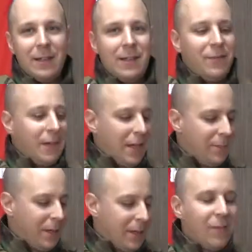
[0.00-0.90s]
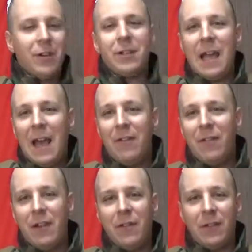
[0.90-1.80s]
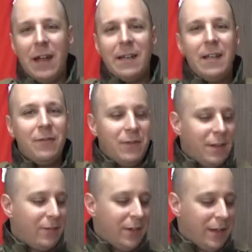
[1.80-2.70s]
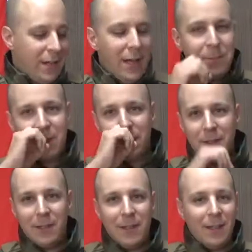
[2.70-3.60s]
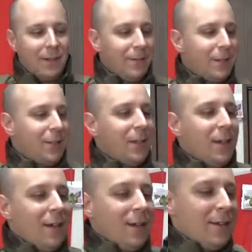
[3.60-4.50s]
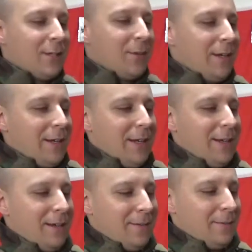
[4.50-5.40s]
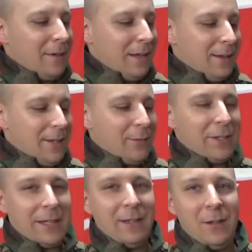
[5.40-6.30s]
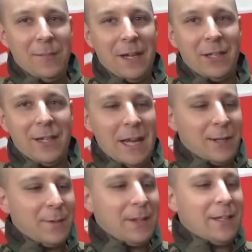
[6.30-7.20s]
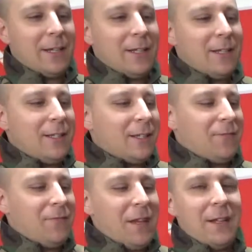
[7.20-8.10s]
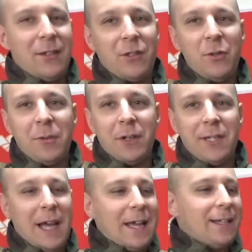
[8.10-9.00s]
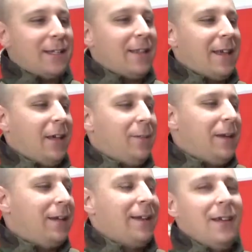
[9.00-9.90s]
Different helmet covers have a variety of different options. And this one, well, this one's got the little mesh attachment that doesn't fit super tight to the helmet.